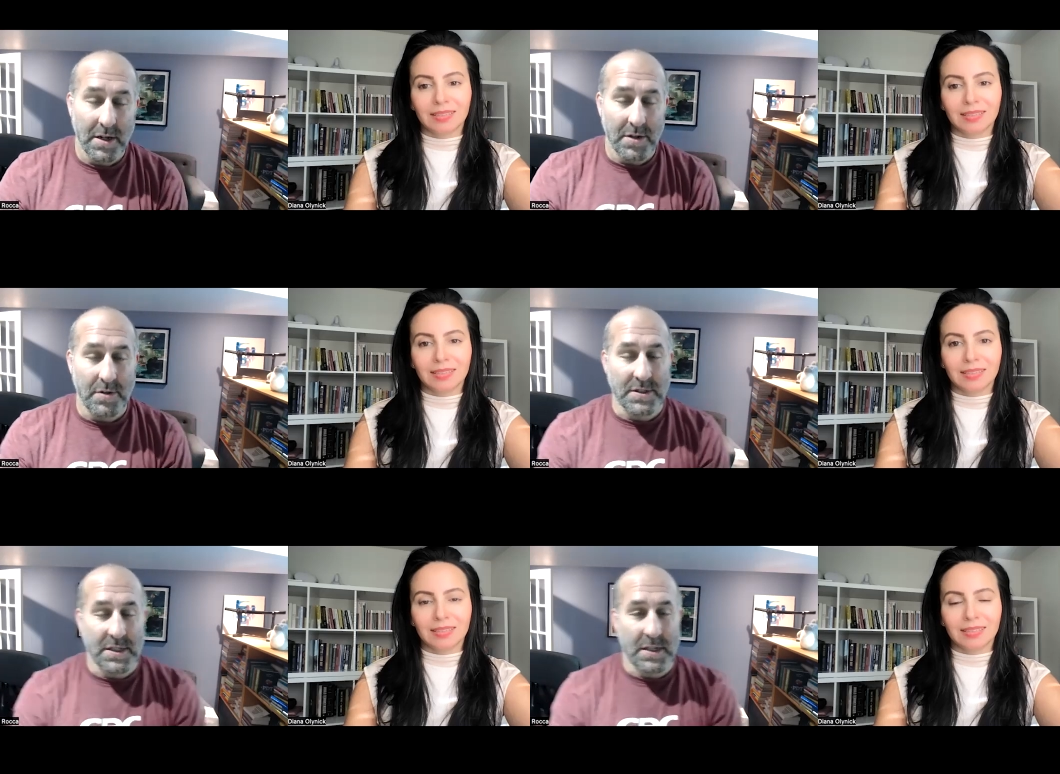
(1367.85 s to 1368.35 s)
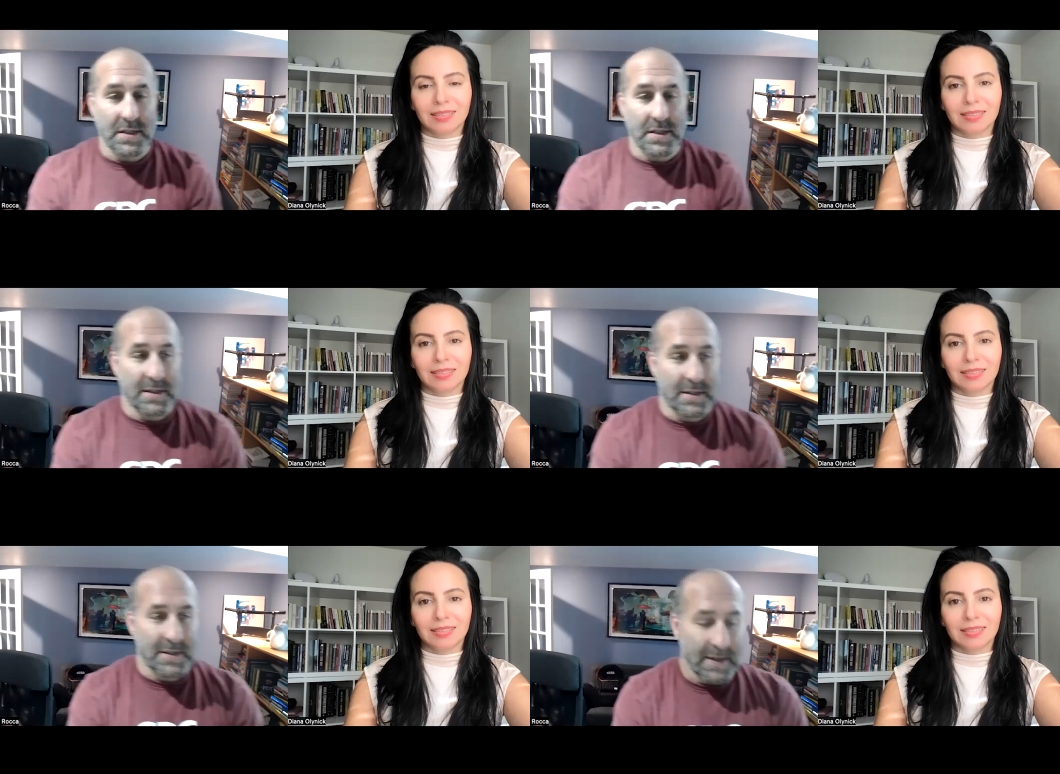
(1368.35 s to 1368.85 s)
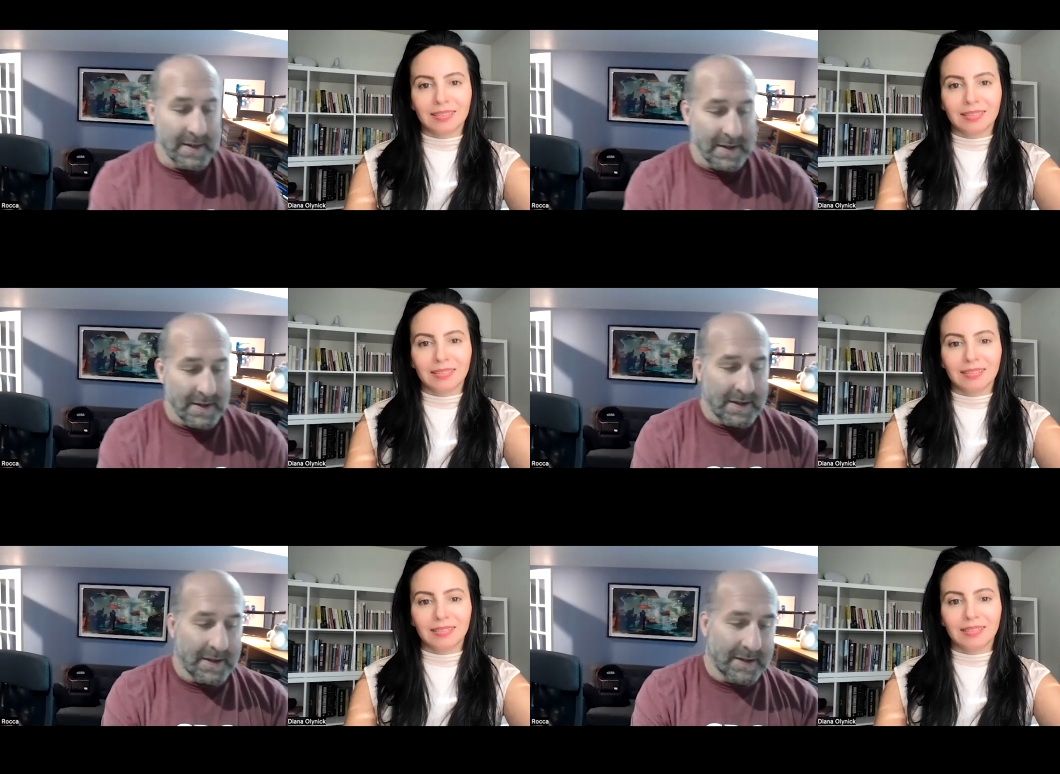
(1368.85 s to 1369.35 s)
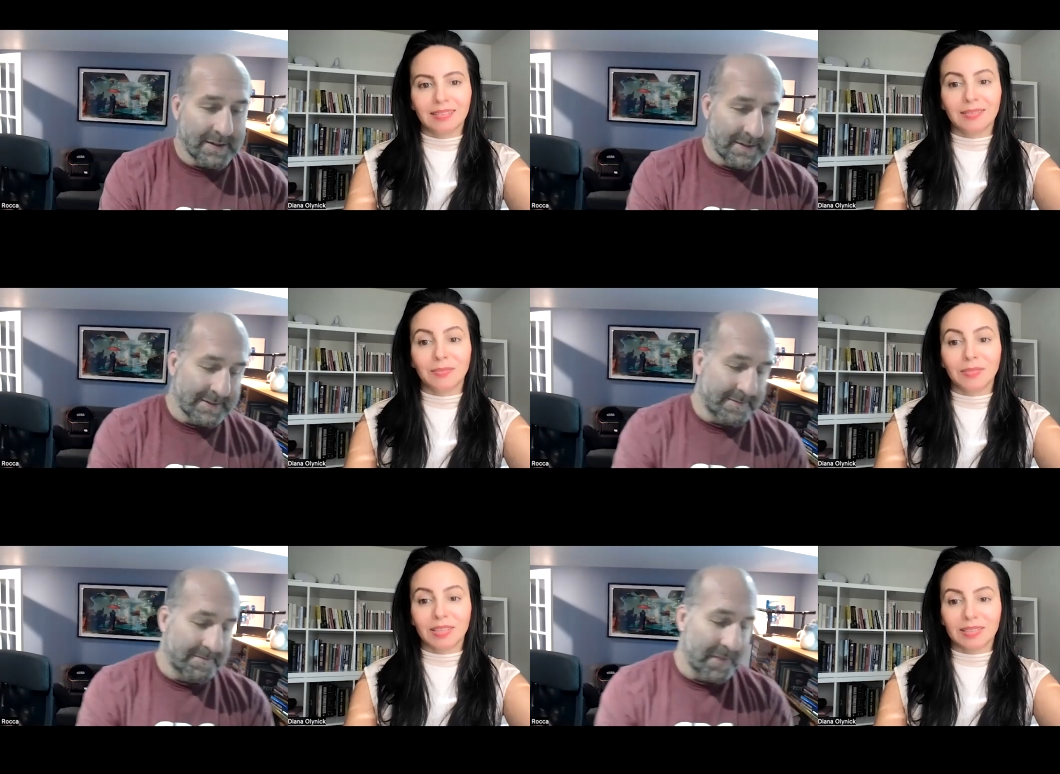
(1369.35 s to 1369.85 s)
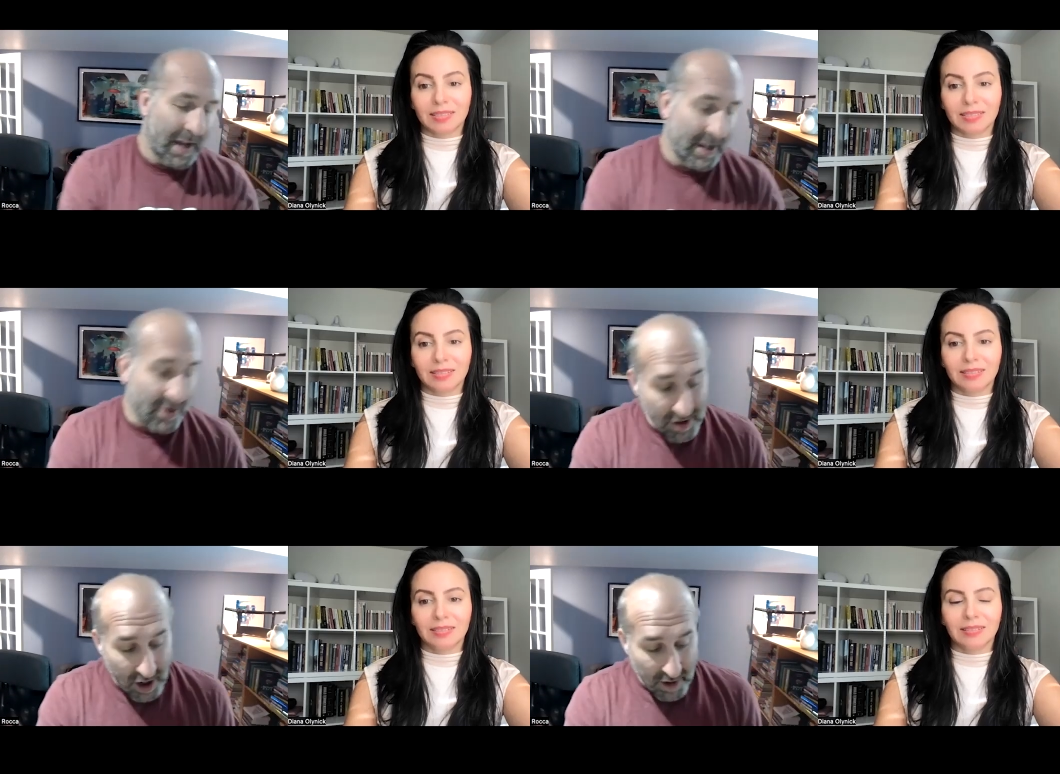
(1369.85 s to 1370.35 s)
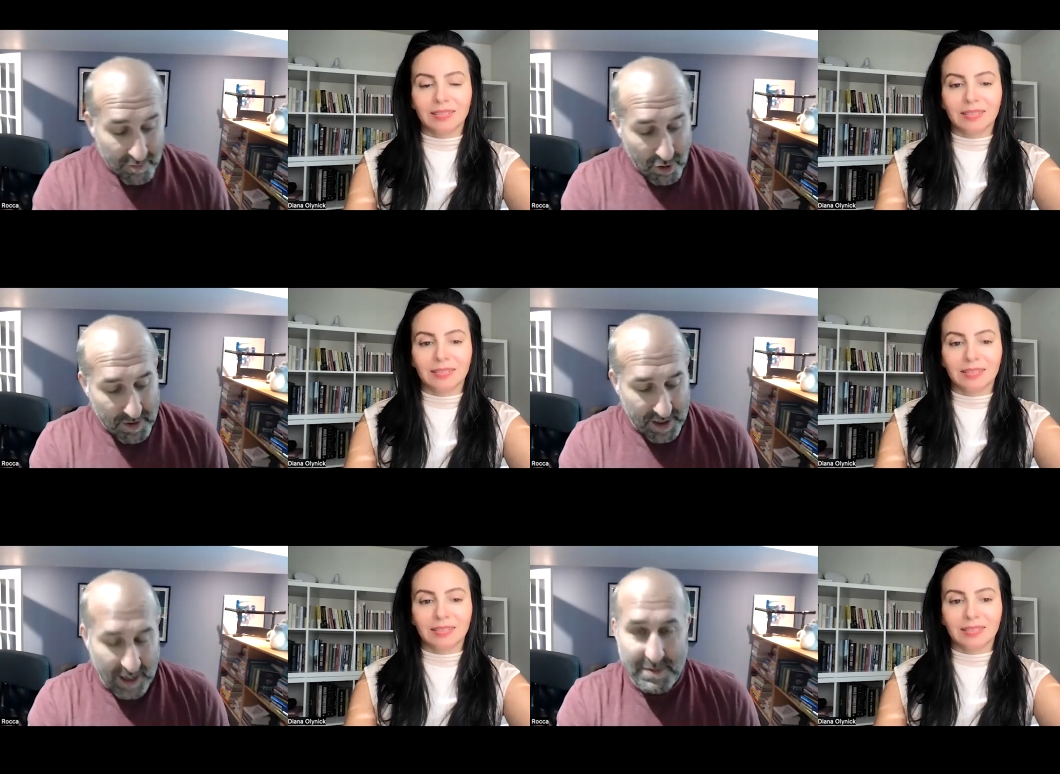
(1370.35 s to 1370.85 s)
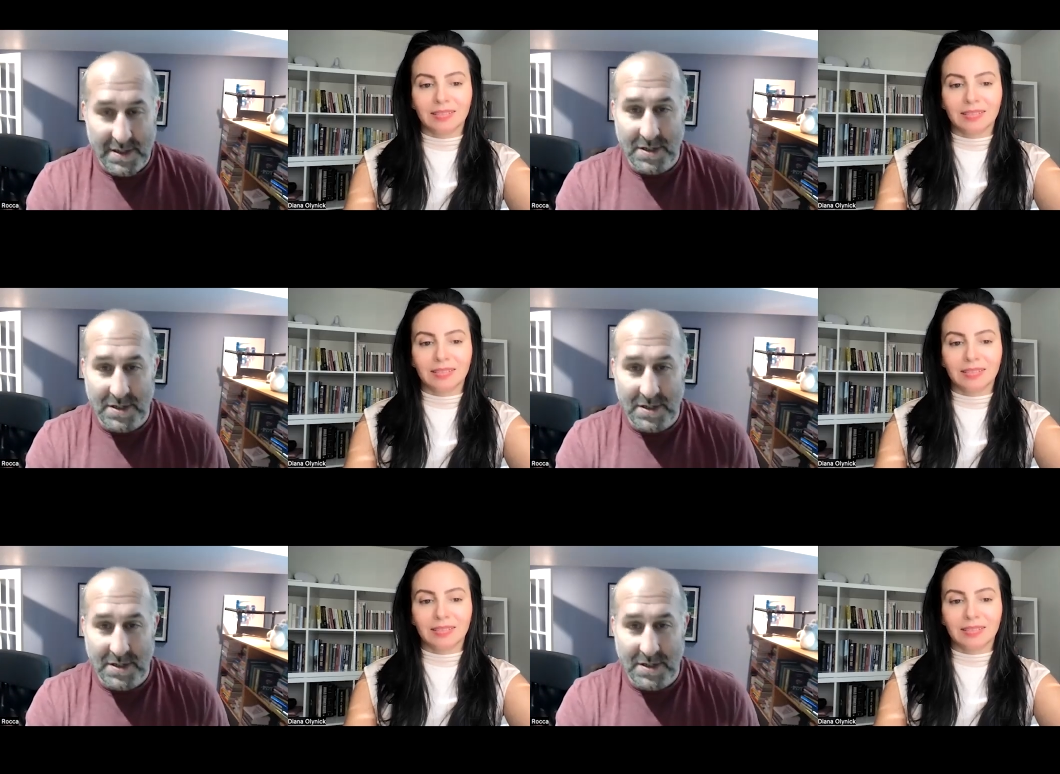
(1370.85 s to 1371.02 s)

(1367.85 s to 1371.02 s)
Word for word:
Speaker 1: New Zealand. Um, oh, I do a lot of mobile games